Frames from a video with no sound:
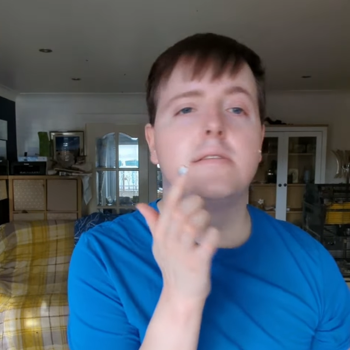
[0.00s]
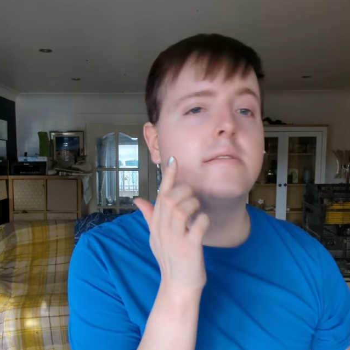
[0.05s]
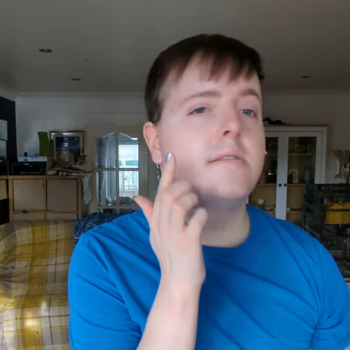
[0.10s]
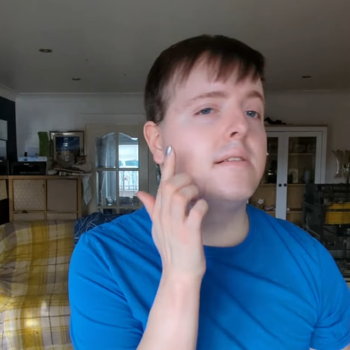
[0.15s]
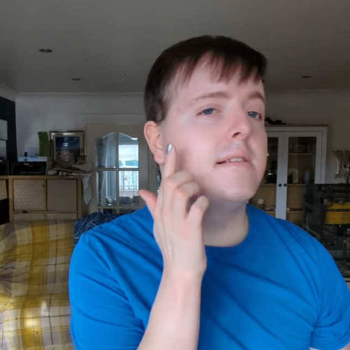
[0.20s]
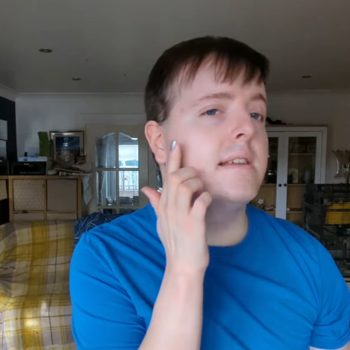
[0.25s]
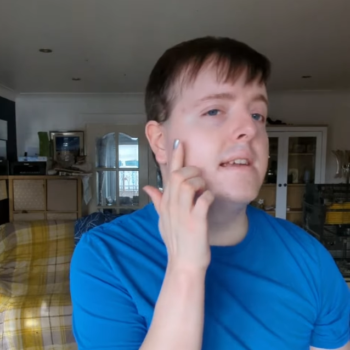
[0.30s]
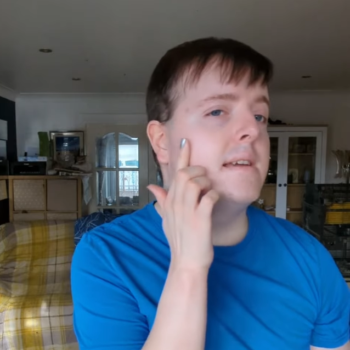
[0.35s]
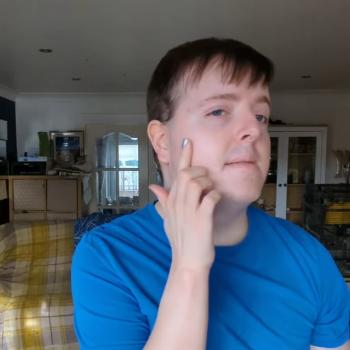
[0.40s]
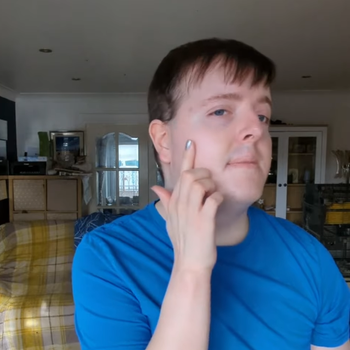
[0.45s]

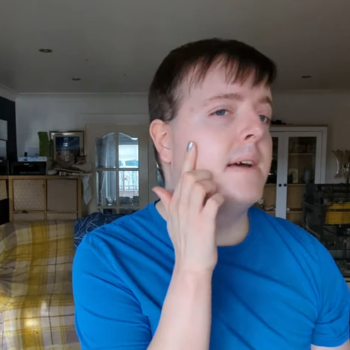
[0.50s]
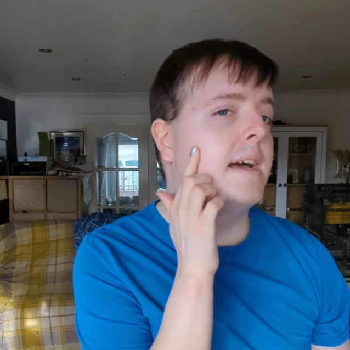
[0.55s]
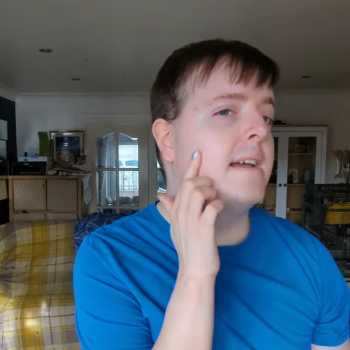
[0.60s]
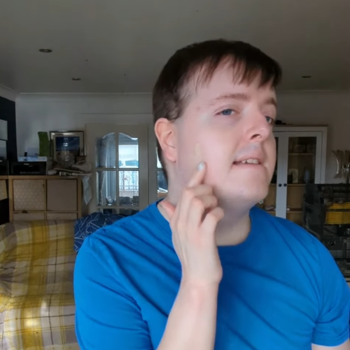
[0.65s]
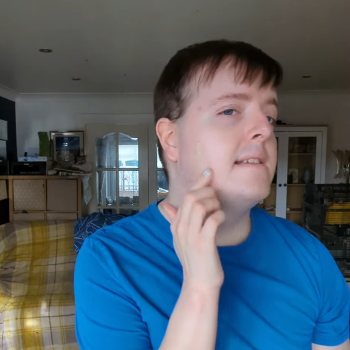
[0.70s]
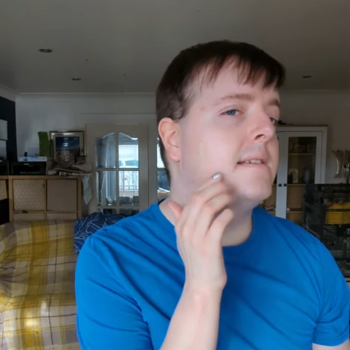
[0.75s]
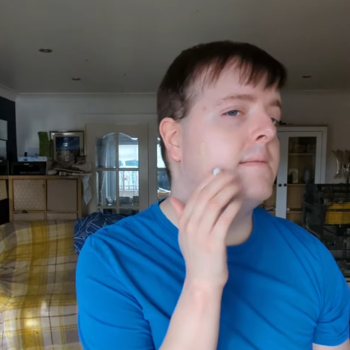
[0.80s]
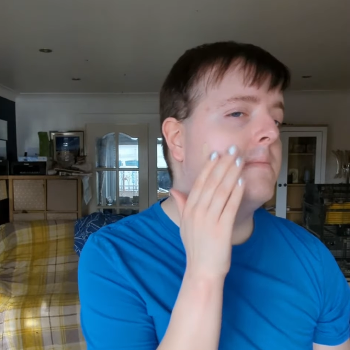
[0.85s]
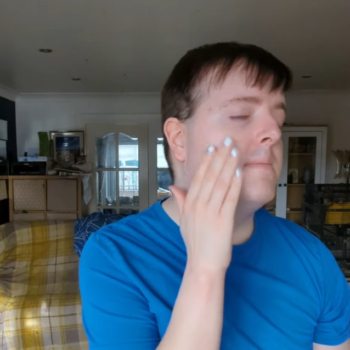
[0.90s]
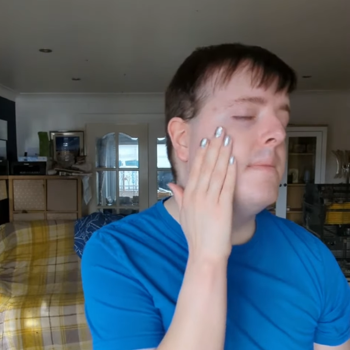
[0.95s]
I'll need to buy
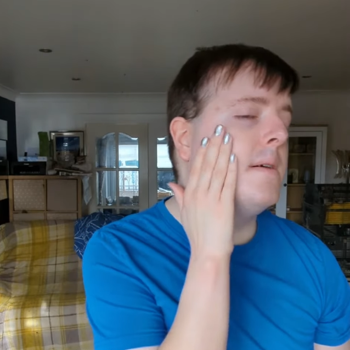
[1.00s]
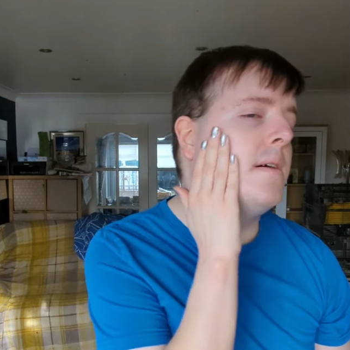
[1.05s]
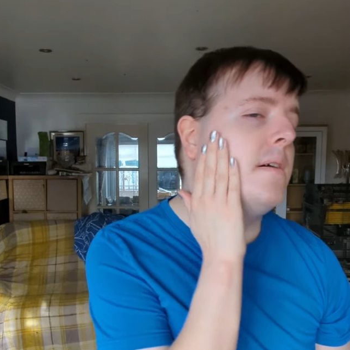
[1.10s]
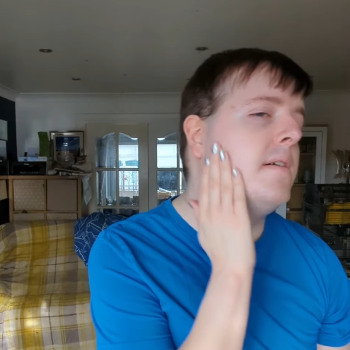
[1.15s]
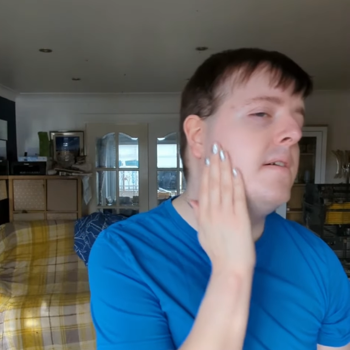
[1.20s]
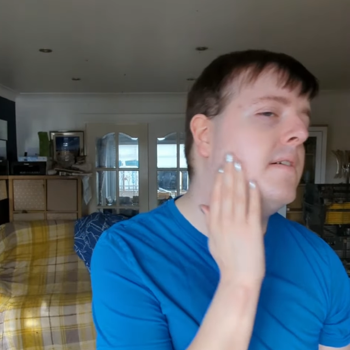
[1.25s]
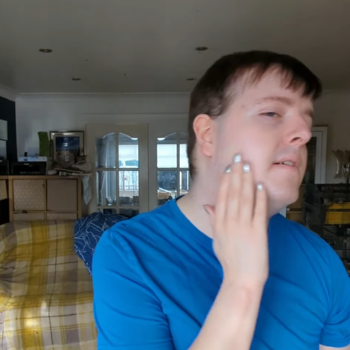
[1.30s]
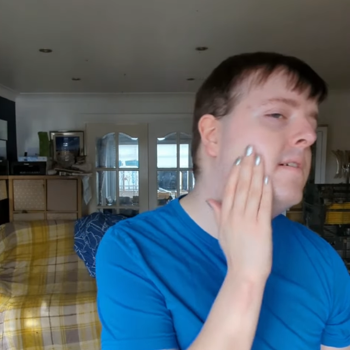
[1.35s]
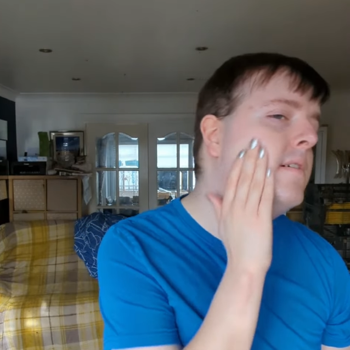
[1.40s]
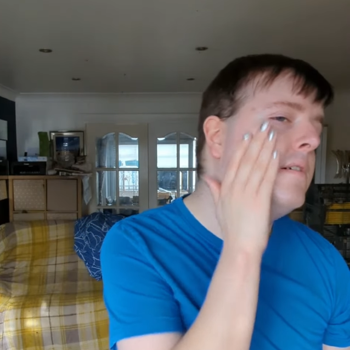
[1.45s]
some
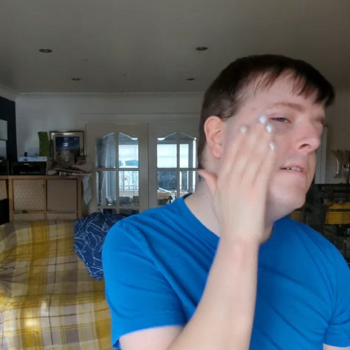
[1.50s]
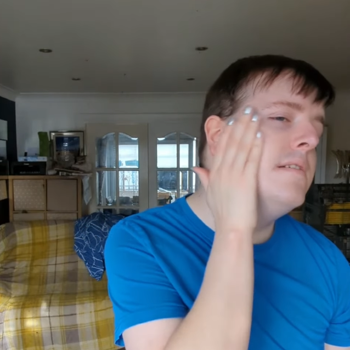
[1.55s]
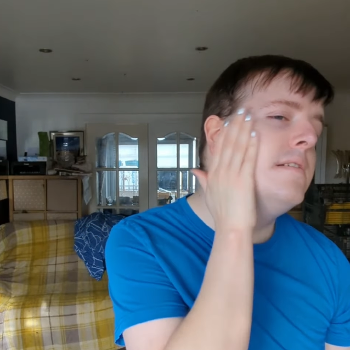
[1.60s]
more